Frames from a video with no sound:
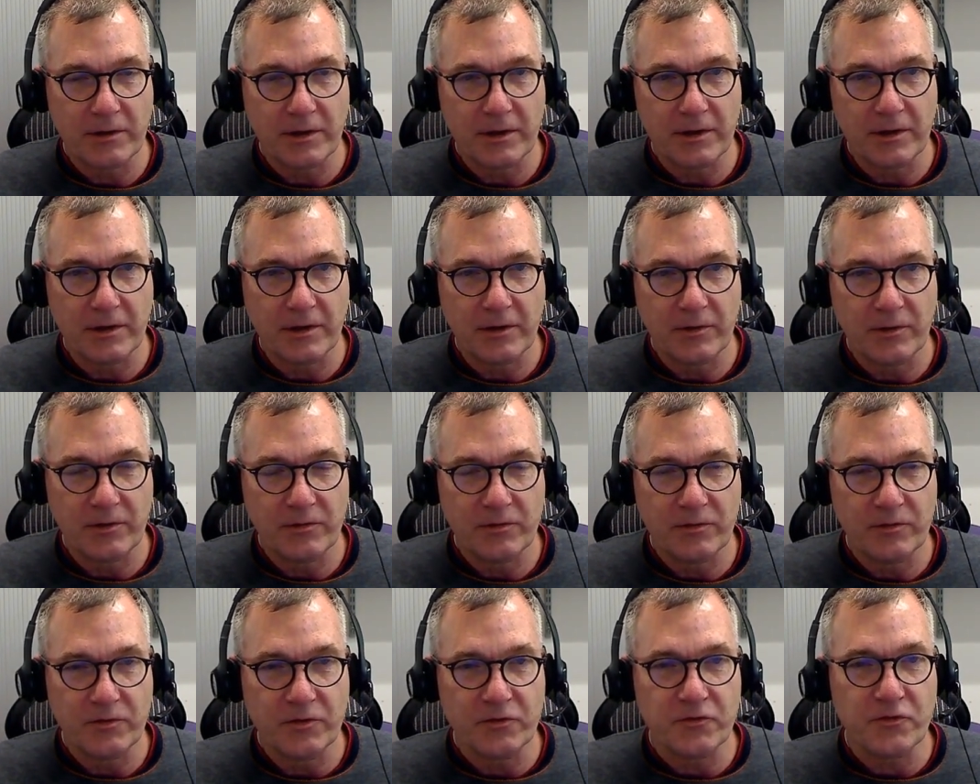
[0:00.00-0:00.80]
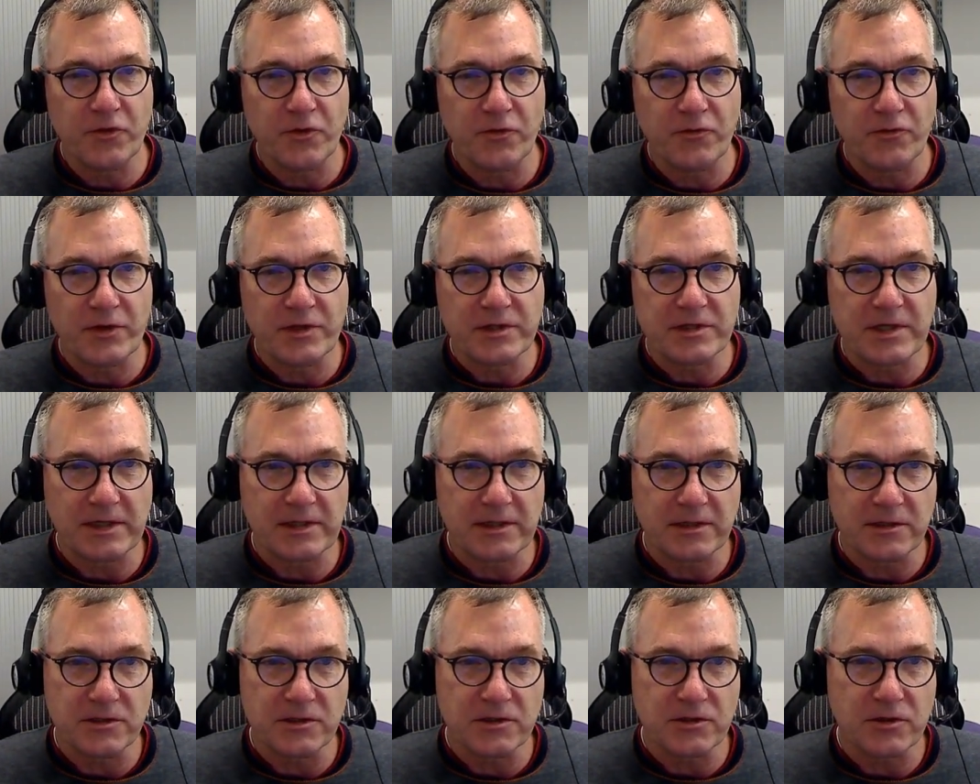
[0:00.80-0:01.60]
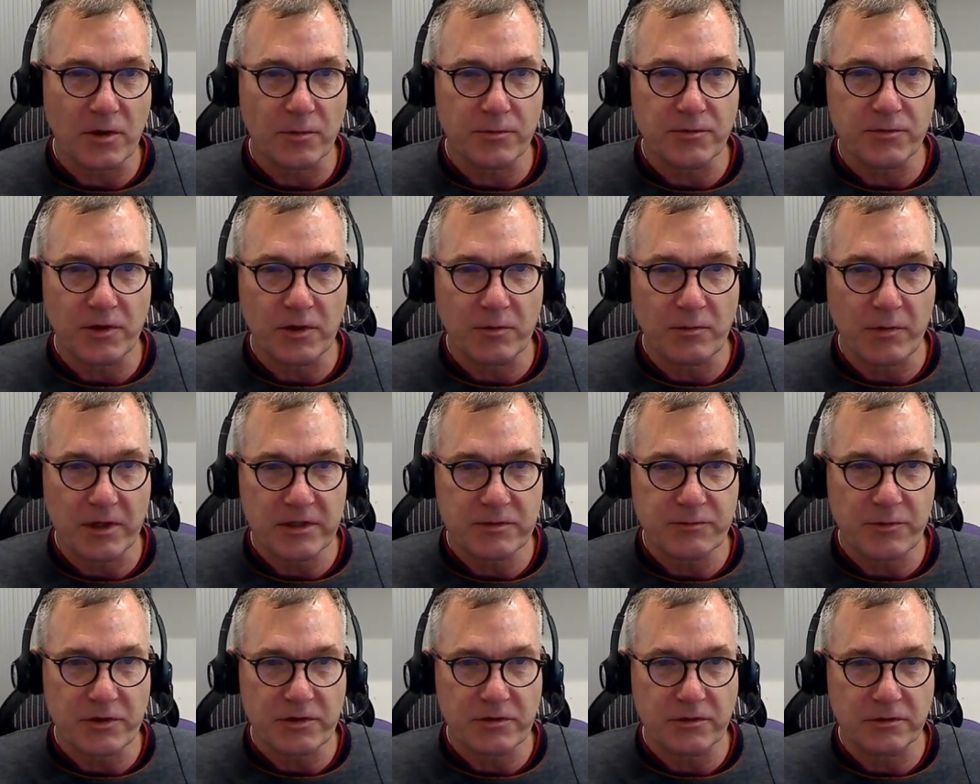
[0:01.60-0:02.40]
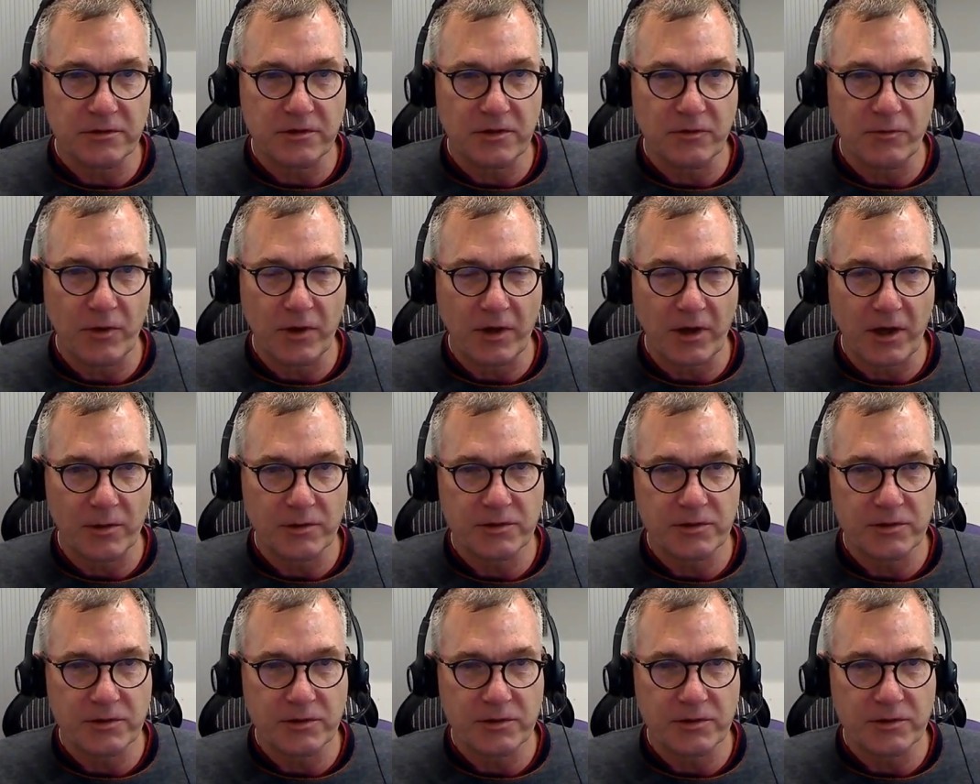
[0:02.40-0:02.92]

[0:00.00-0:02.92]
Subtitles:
The truth is, I didn't stop doing my specialty work.